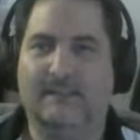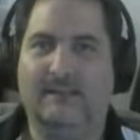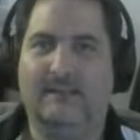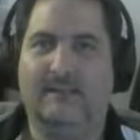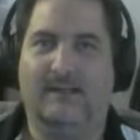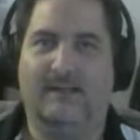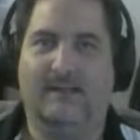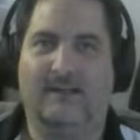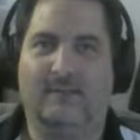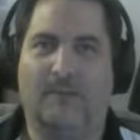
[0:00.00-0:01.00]

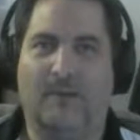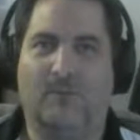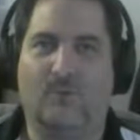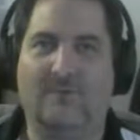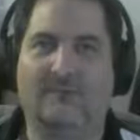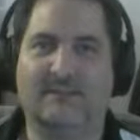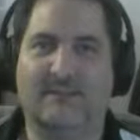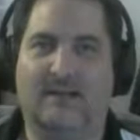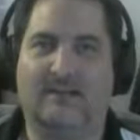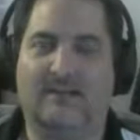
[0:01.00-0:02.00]
my wife does
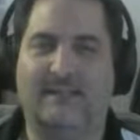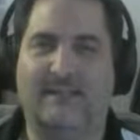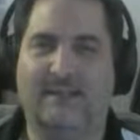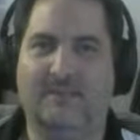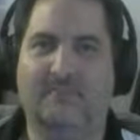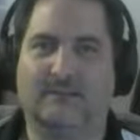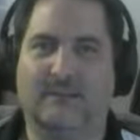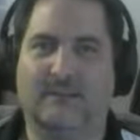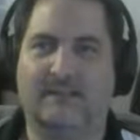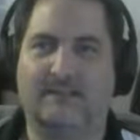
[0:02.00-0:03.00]
not like him, but
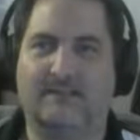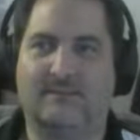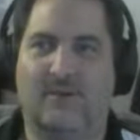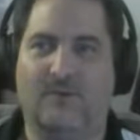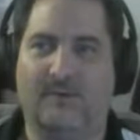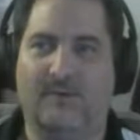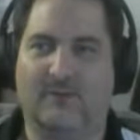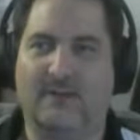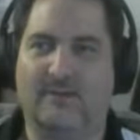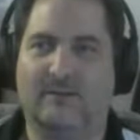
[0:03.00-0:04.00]
likes all the other
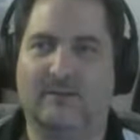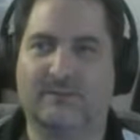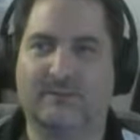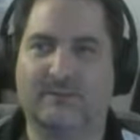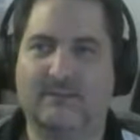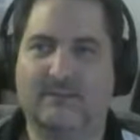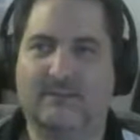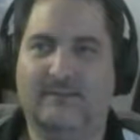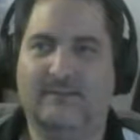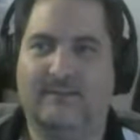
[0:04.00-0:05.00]
characters.
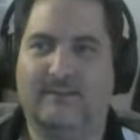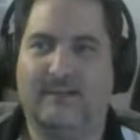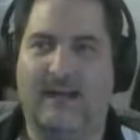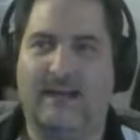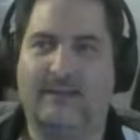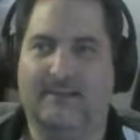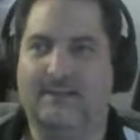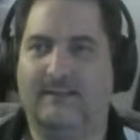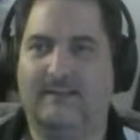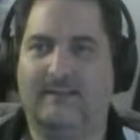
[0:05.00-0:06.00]
I
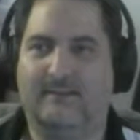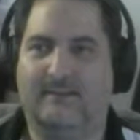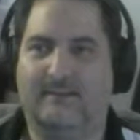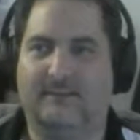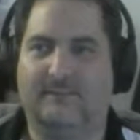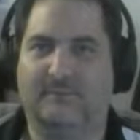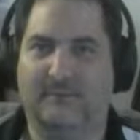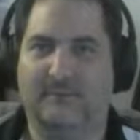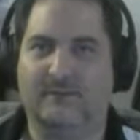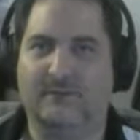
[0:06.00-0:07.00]
like
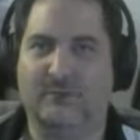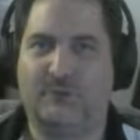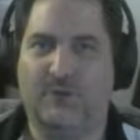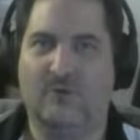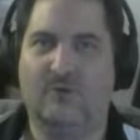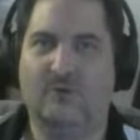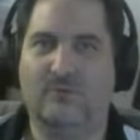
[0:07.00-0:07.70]
the show.